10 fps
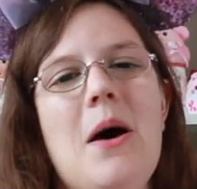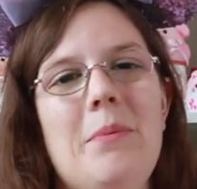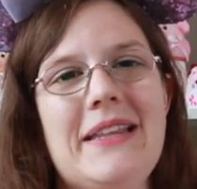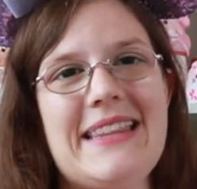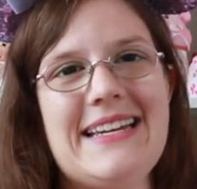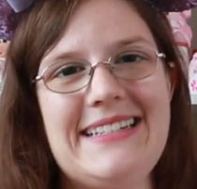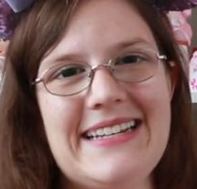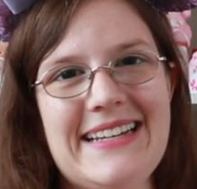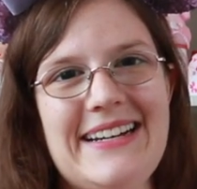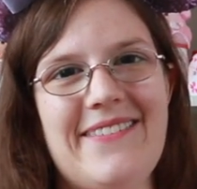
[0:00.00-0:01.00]
but they
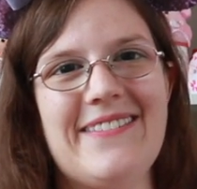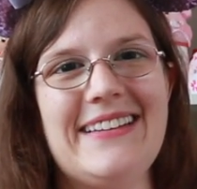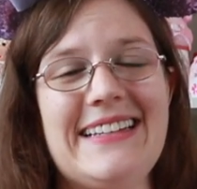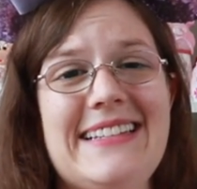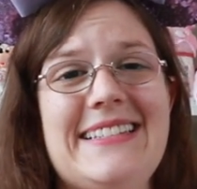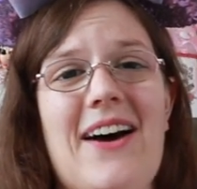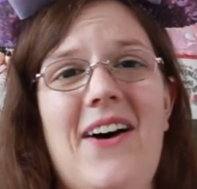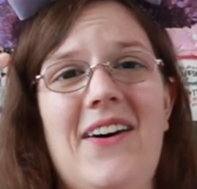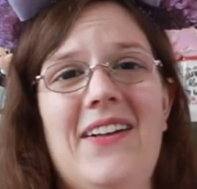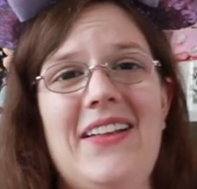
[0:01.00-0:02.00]
did release
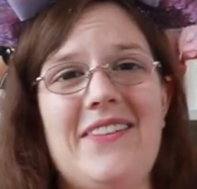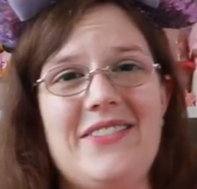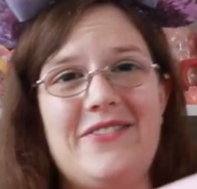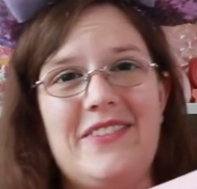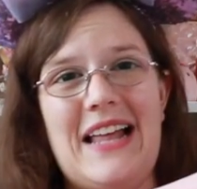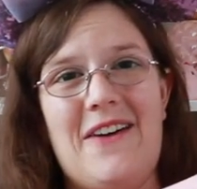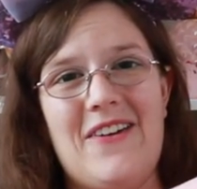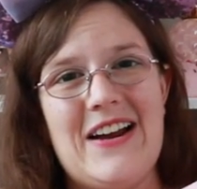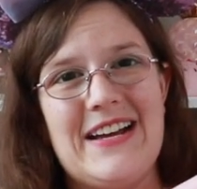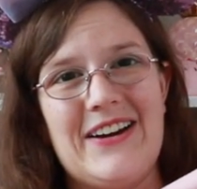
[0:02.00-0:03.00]
all of the
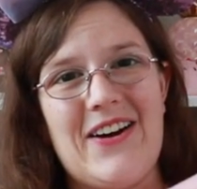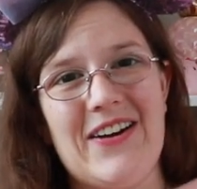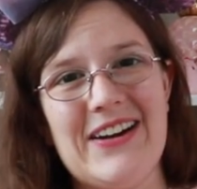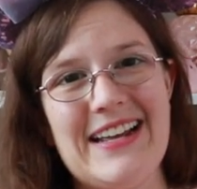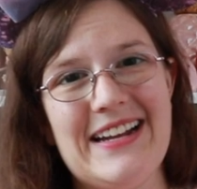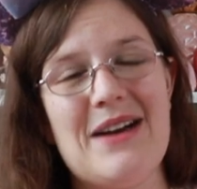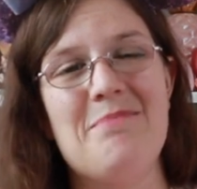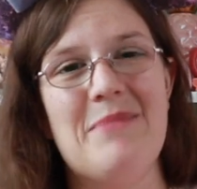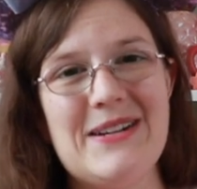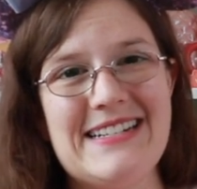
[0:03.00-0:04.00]
flower and garden
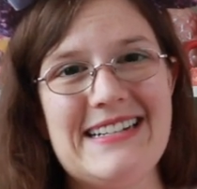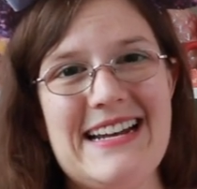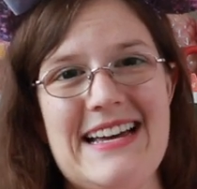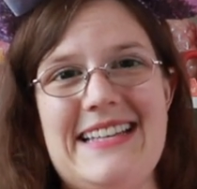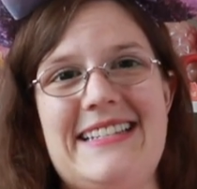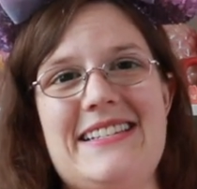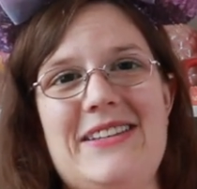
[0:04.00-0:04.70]
merchandise.